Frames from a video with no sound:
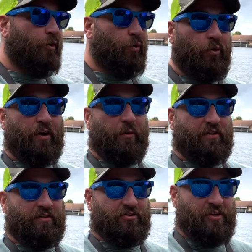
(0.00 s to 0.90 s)
koi,
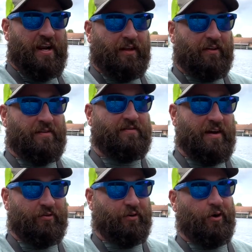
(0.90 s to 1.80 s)
which is genetically the
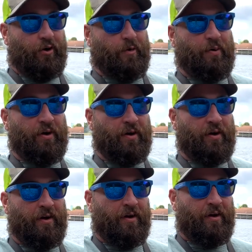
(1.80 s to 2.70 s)
same as a carp,
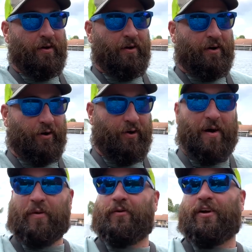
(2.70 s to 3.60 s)
on a
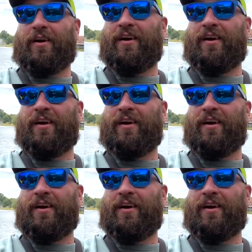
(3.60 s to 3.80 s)
crappie rig.